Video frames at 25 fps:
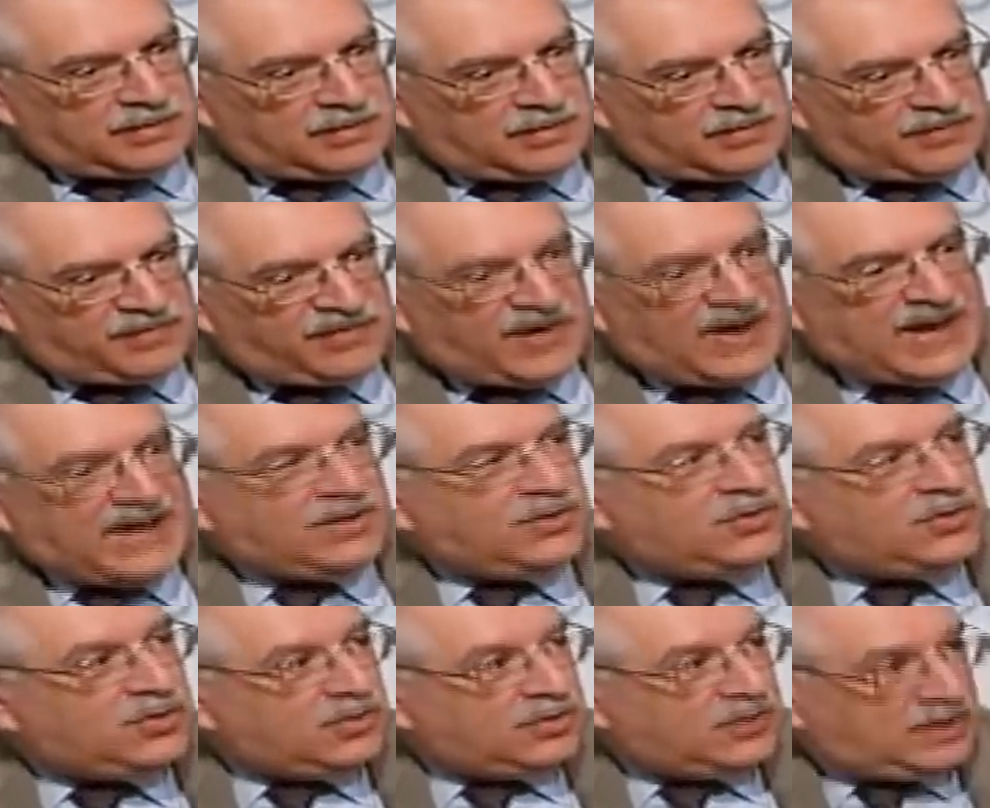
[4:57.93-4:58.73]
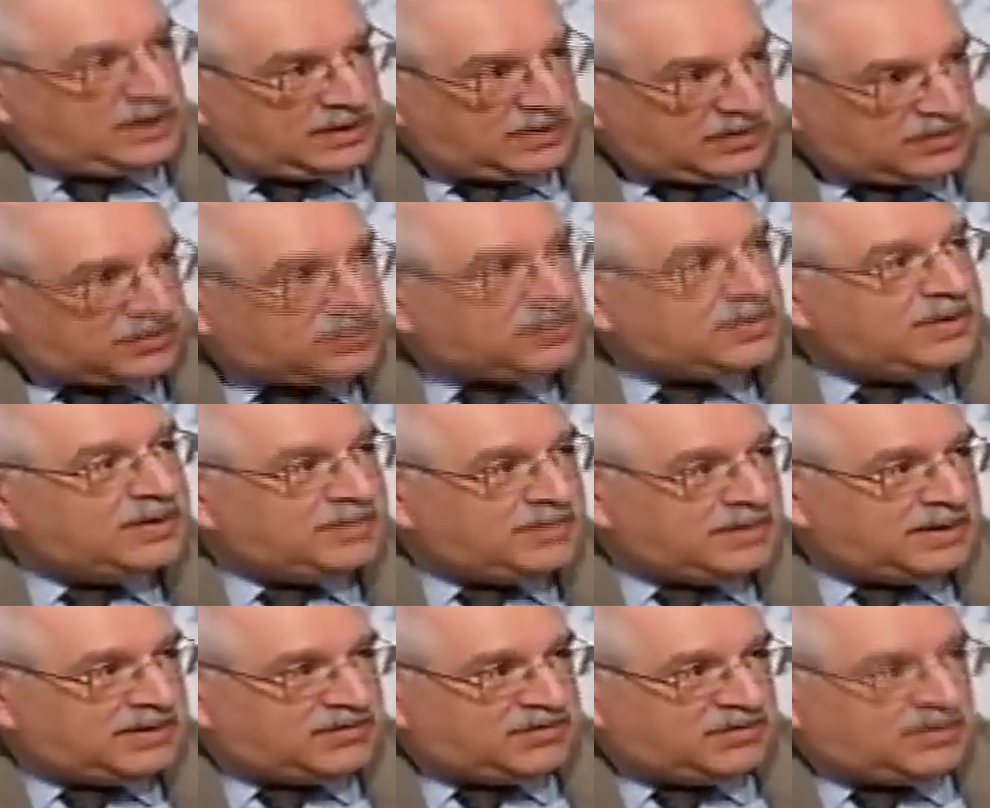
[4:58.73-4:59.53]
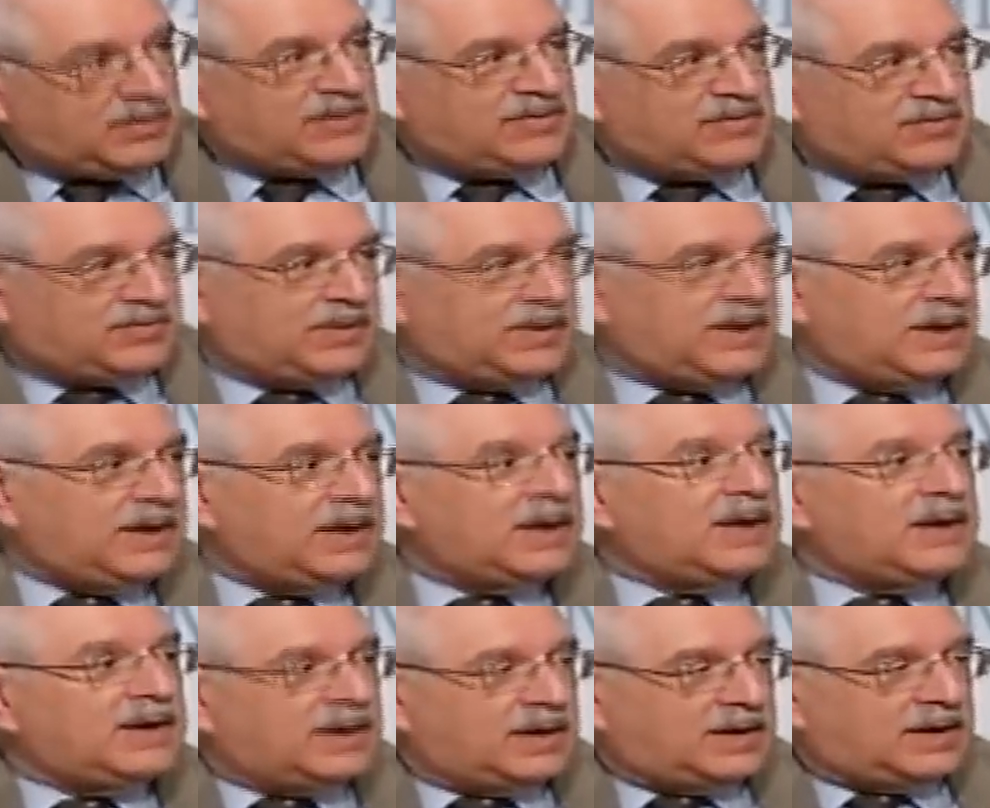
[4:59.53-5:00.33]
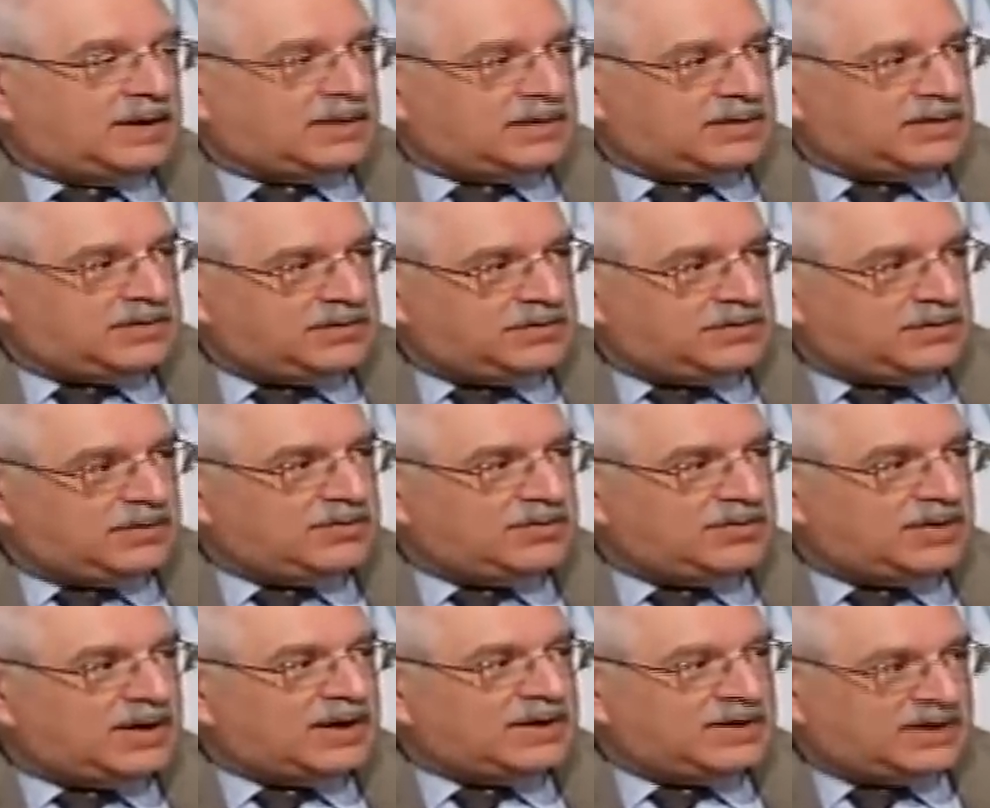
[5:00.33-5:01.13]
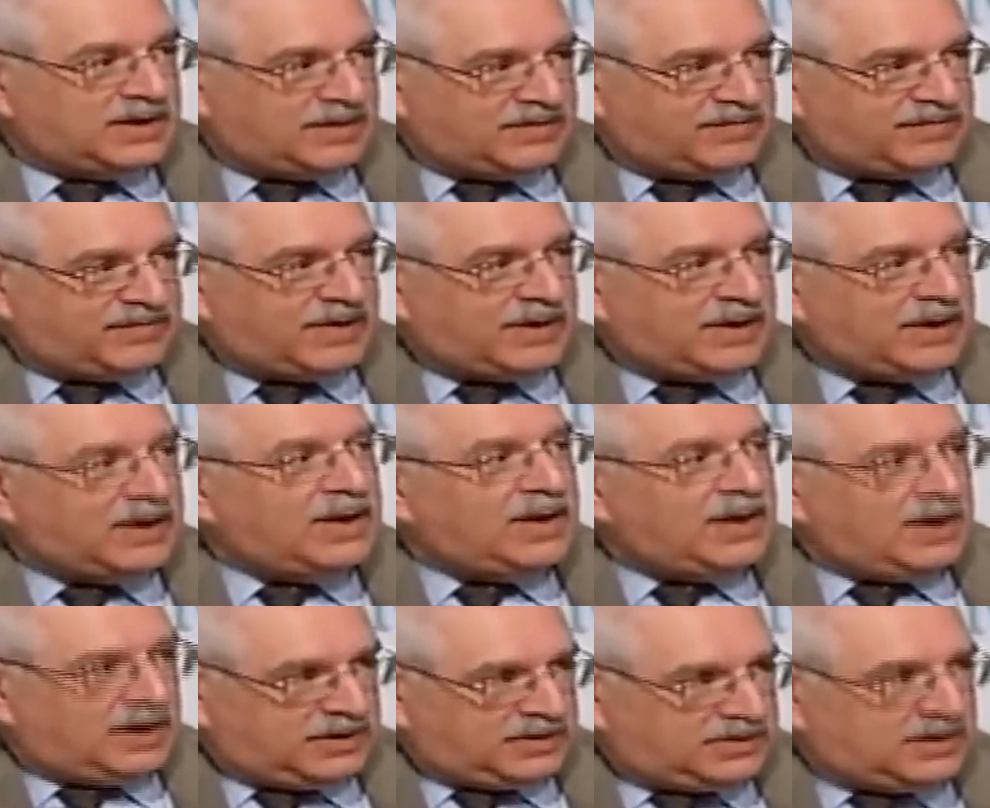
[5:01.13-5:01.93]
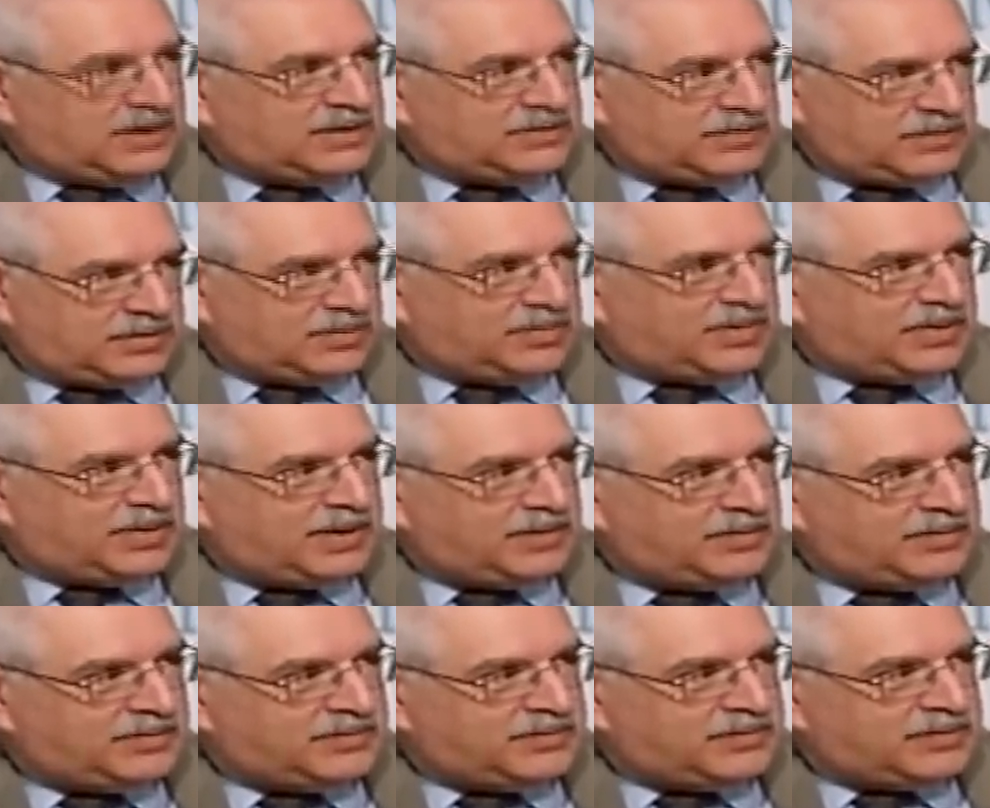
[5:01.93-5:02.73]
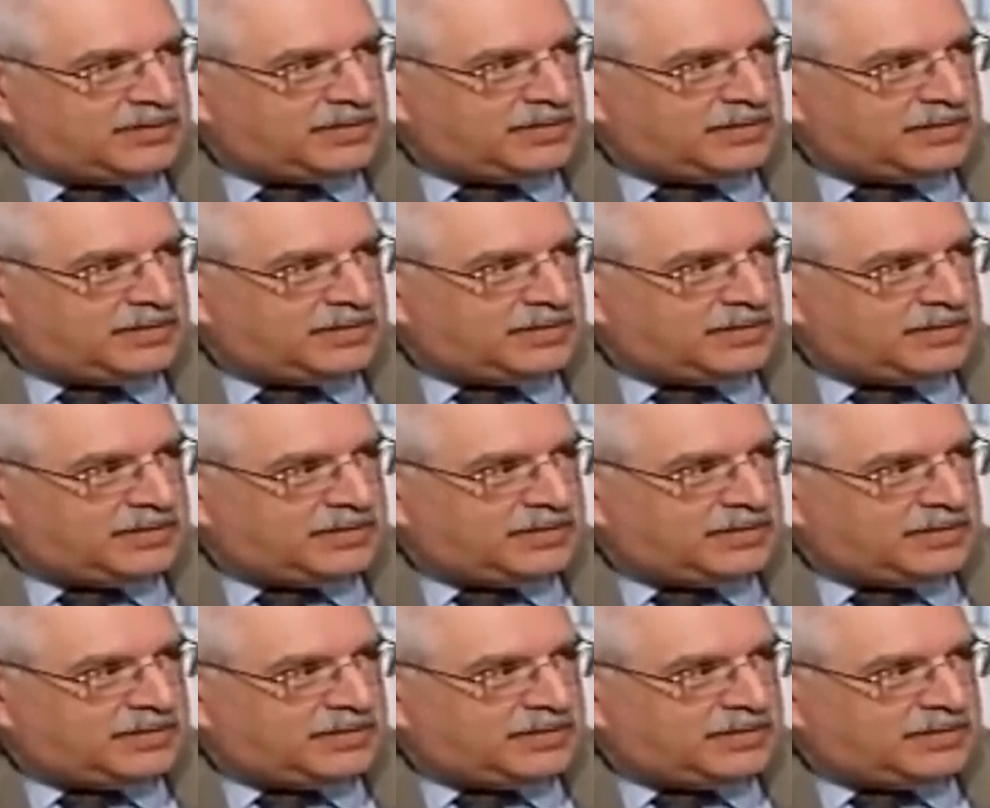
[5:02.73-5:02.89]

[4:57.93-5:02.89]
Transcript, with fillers: fine tuning the treatments once we uh, do identify attentional problems.